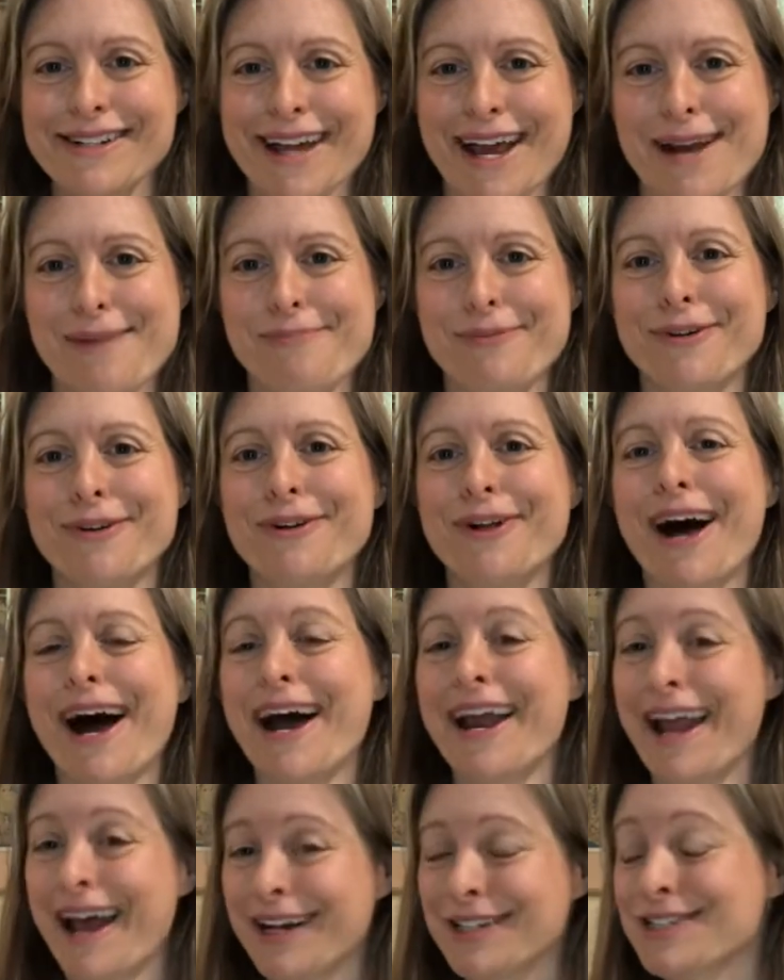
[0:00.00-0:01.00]
April.
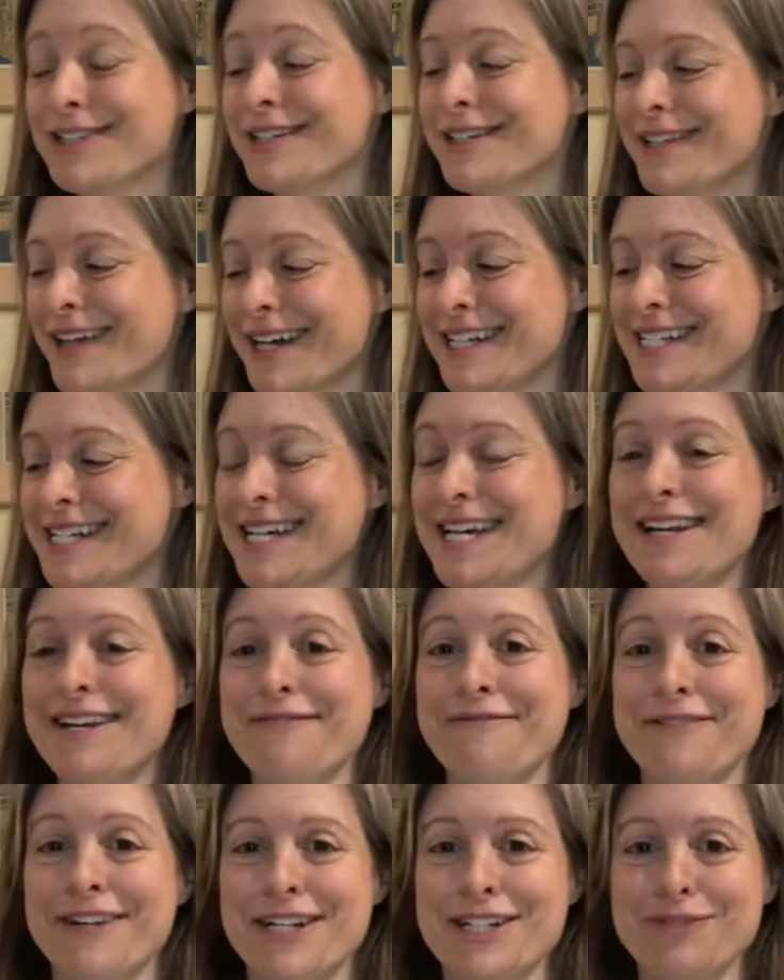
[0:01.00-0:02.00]
I'd actually like to get it
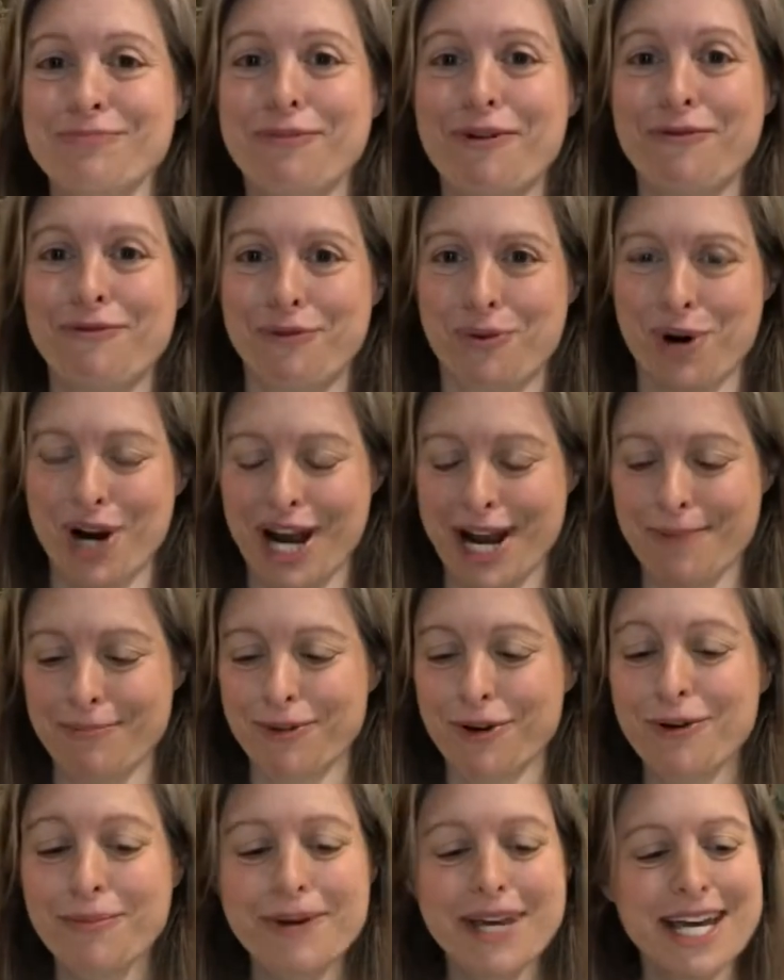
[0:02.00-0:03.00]
finished before
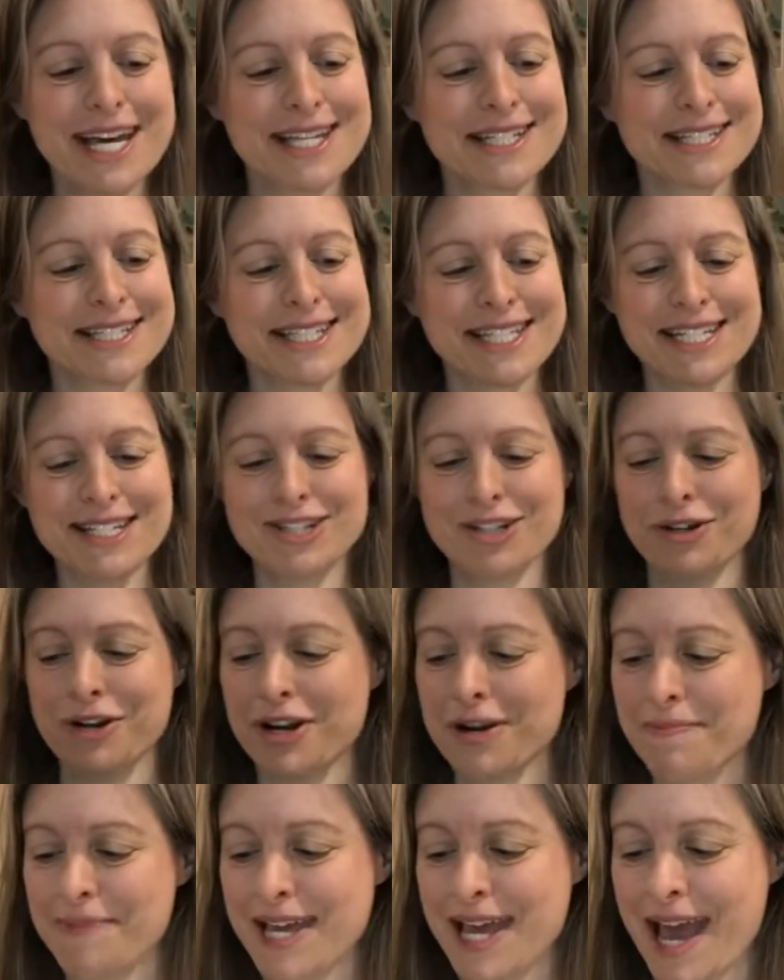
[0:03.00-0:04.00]
April because these are going
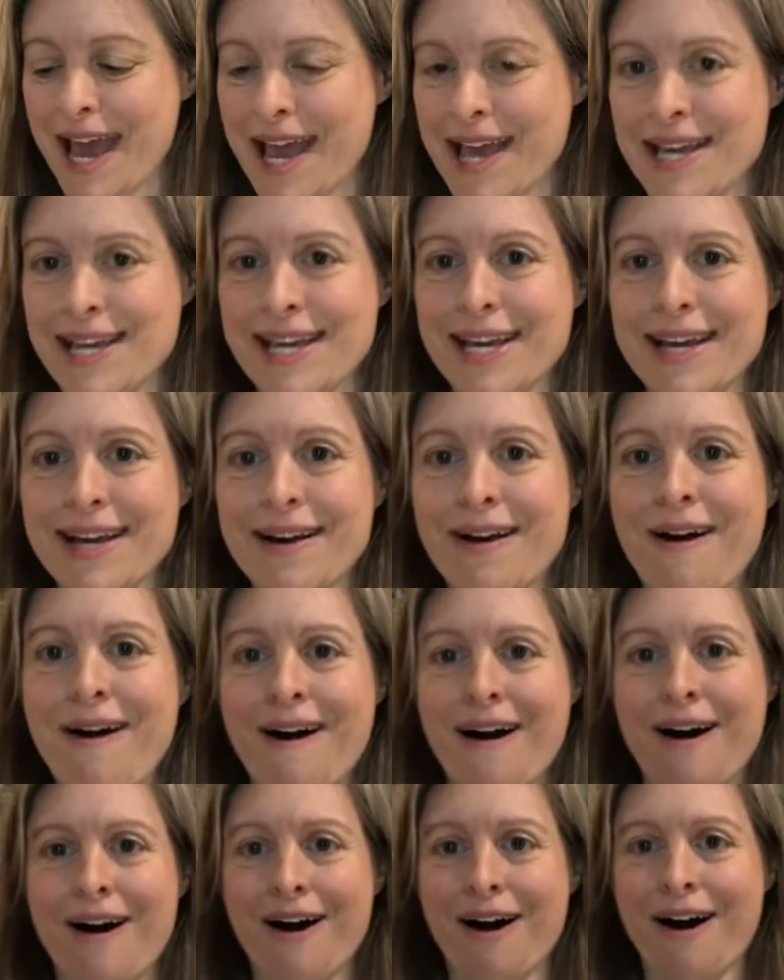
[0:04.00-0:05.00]
to be hanging
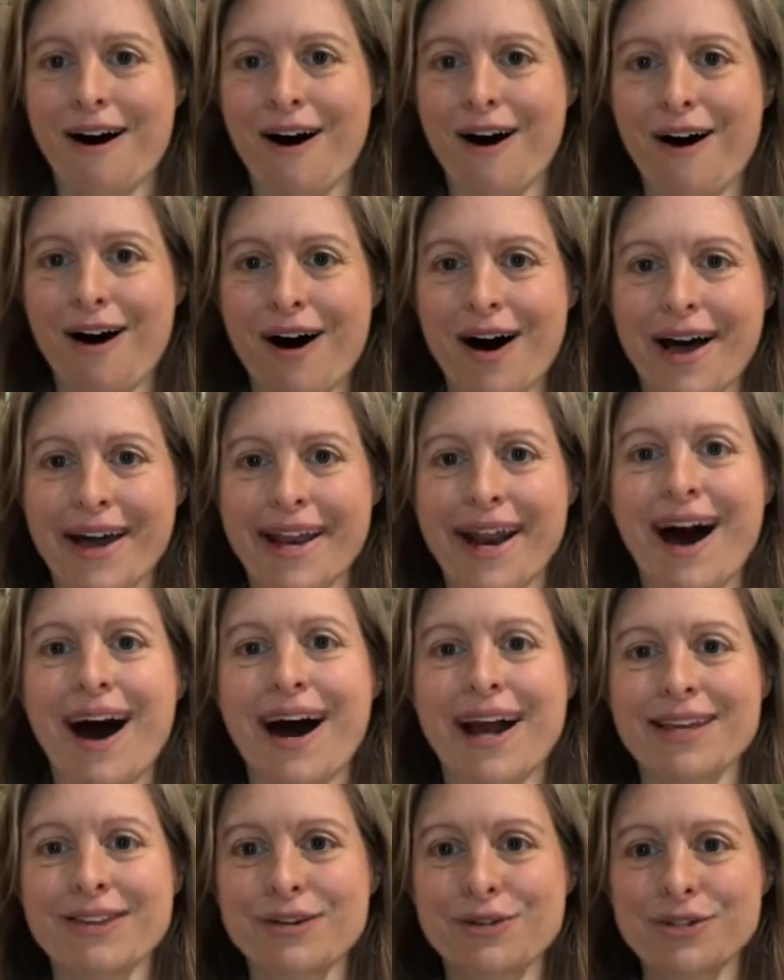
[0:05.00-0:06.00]
on
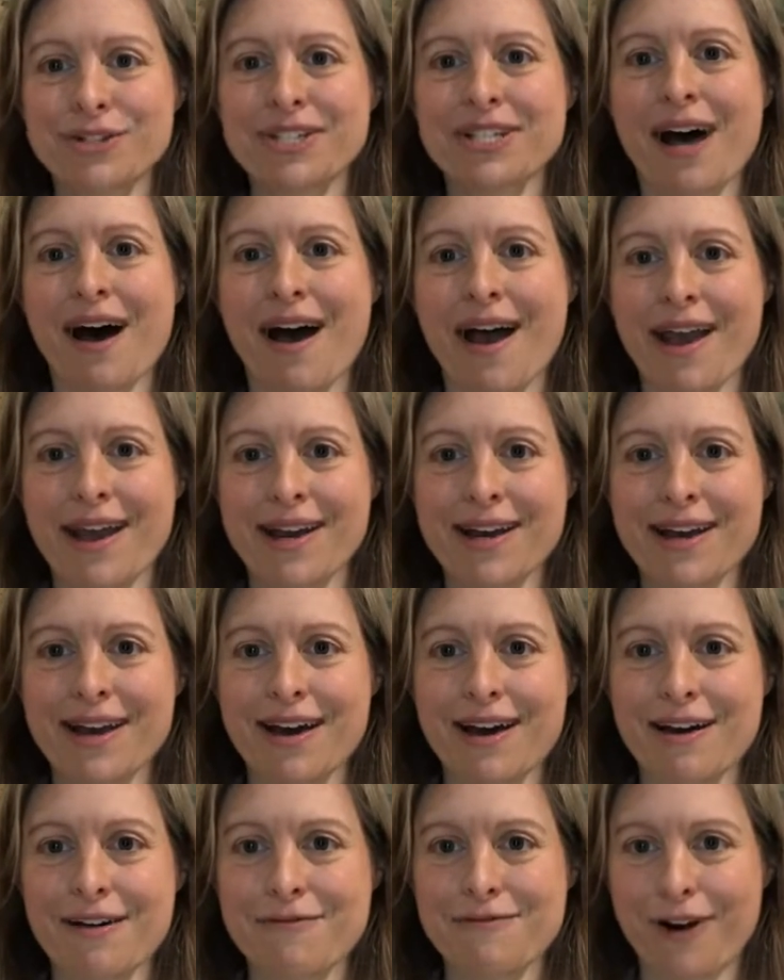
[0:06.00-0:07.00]
either side
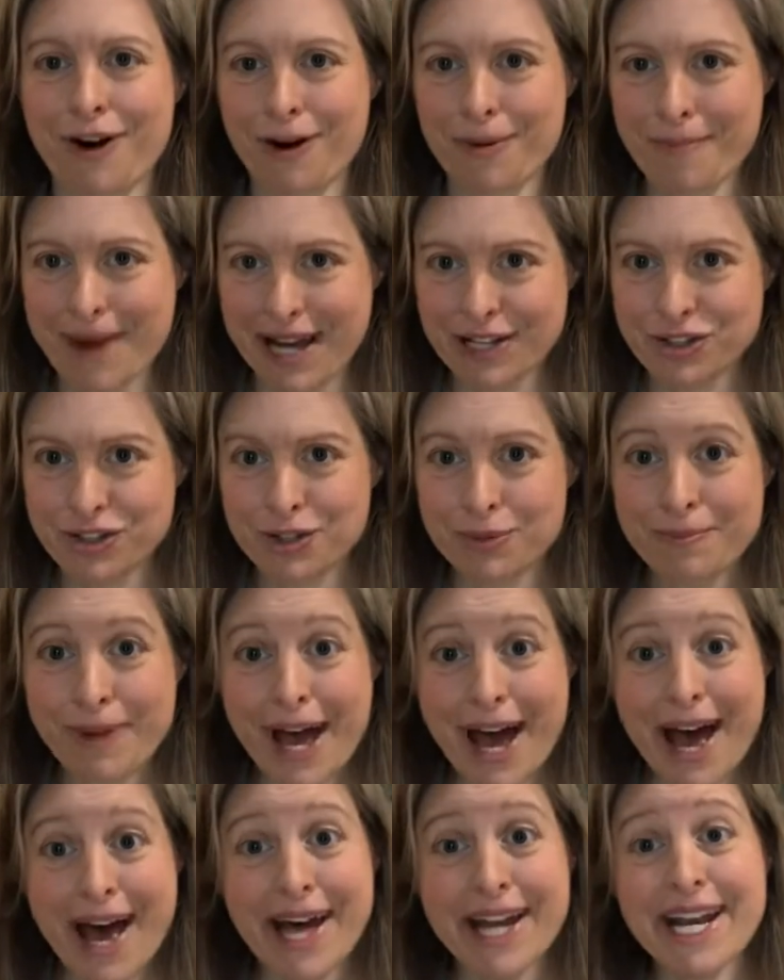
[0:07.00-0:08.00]
of our master
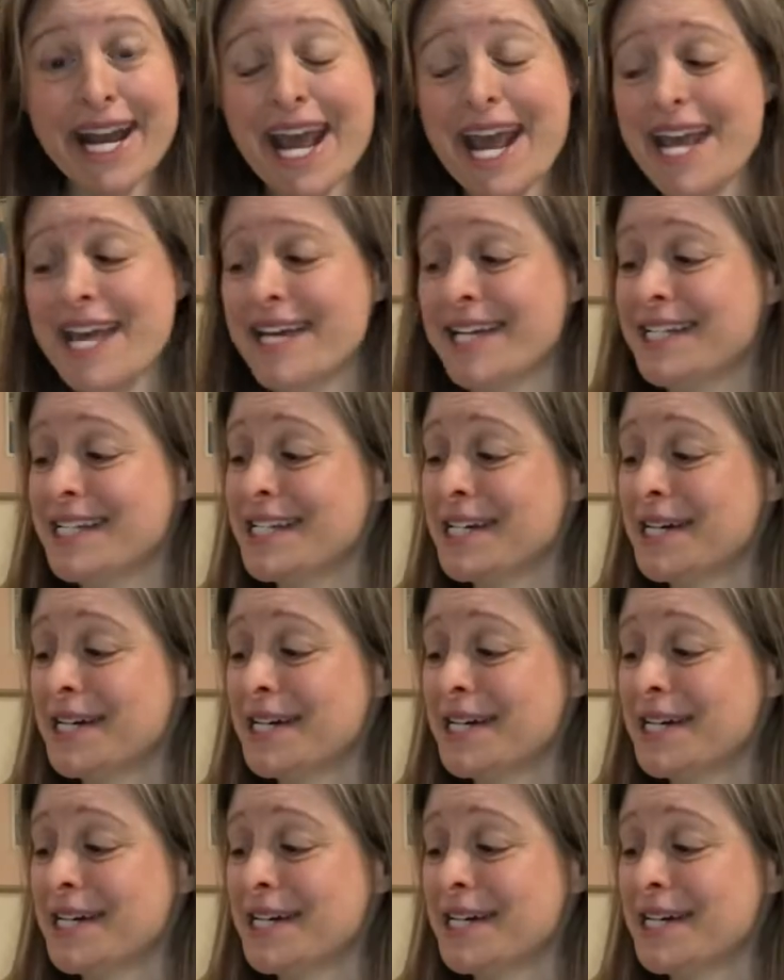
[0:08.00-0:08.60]
bed. And